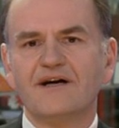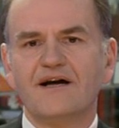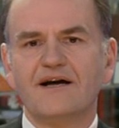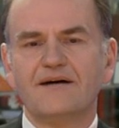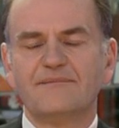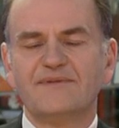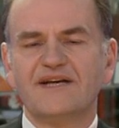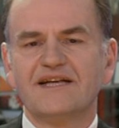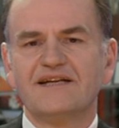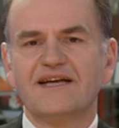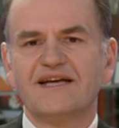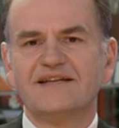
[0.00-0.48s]

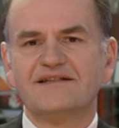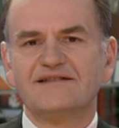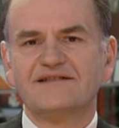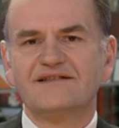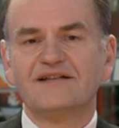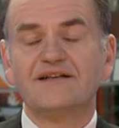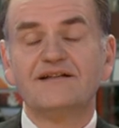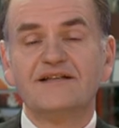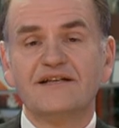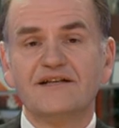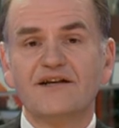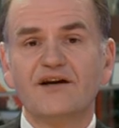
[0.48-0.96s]
I mean, it's
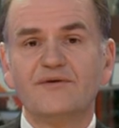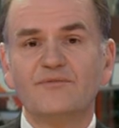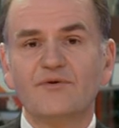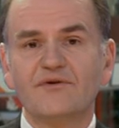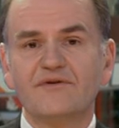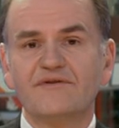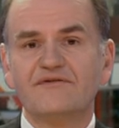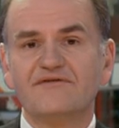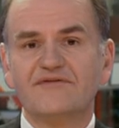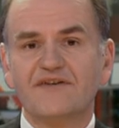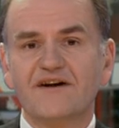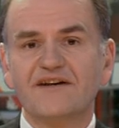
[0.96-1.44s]
certainly no
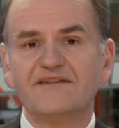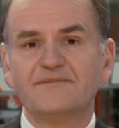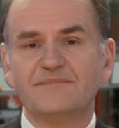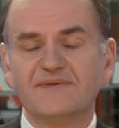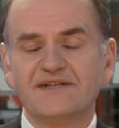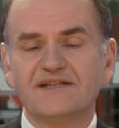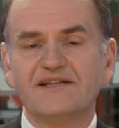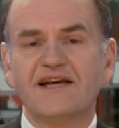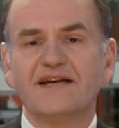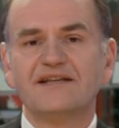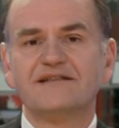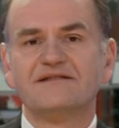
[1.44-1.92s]
more than
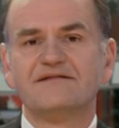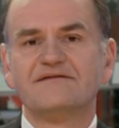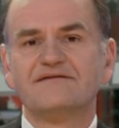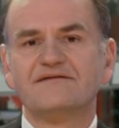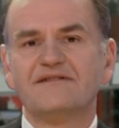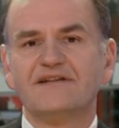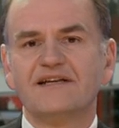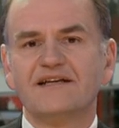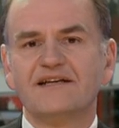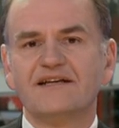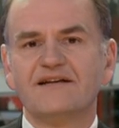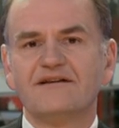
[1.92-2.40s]
5%
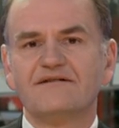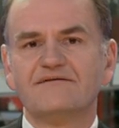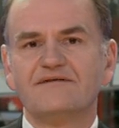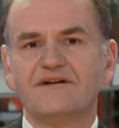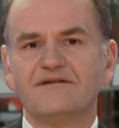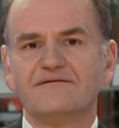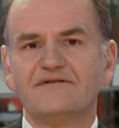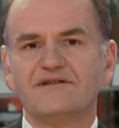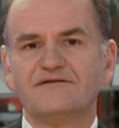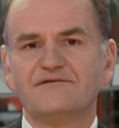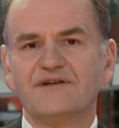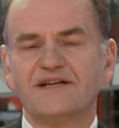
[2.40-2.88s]

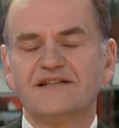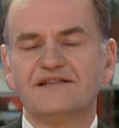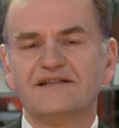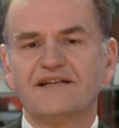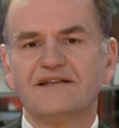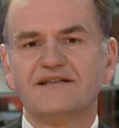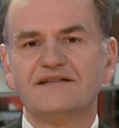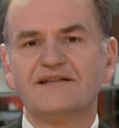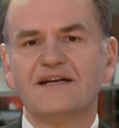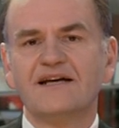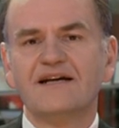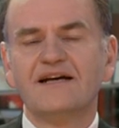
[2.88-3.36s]
of the
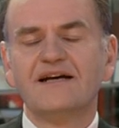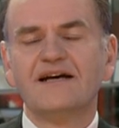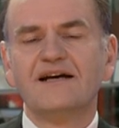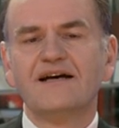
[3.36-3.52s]
risk, and